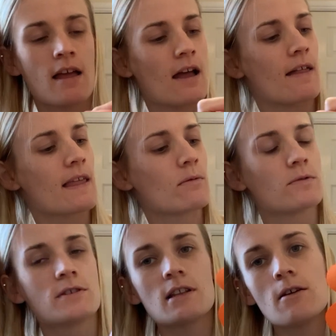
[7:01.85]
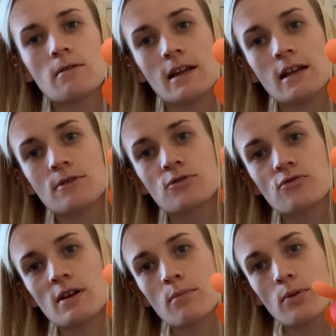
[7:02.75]
And that will slowly
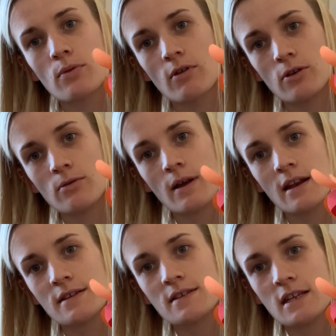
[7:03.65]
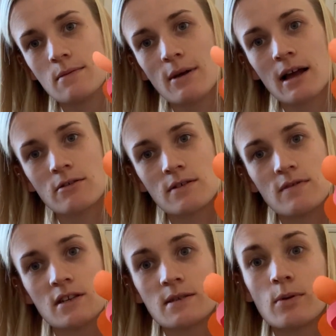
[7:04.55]
drip through and seep out of
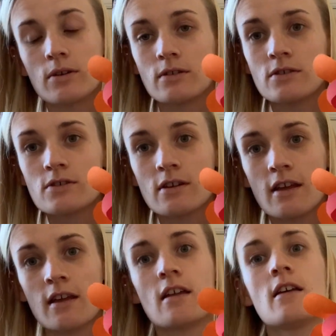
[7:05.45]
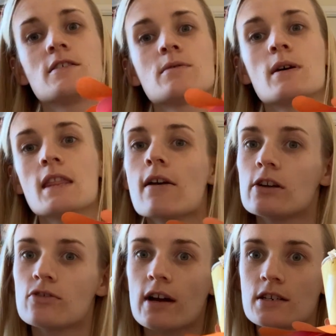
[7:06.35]
this sponge. And so when they're
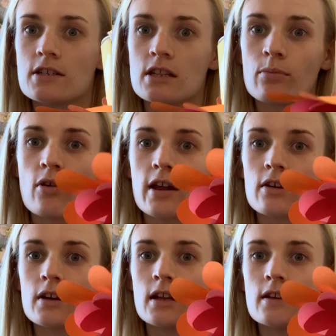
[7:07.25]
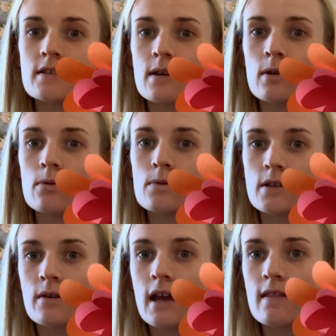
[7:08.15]
attracted to the bright colours, they will
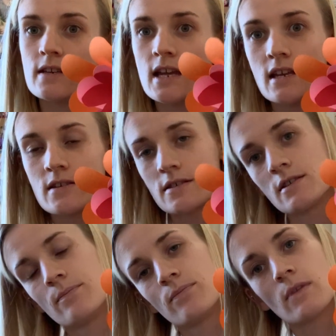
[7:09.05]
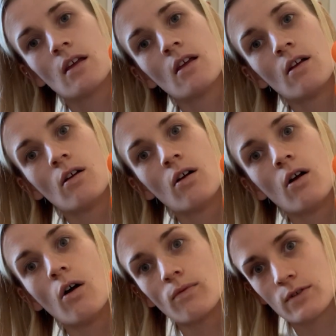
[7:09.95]
also get the taste
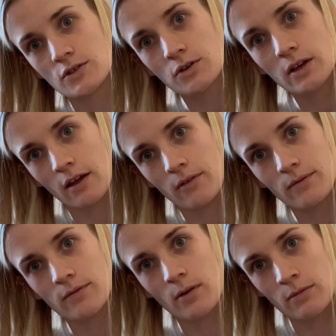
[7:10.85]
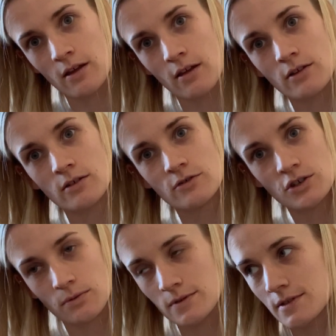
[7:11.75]
of the sugar from the
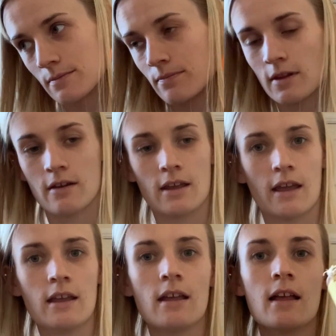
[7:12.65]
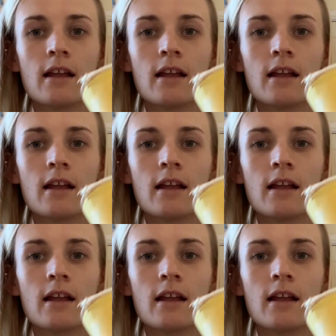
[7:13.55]
juice, okay?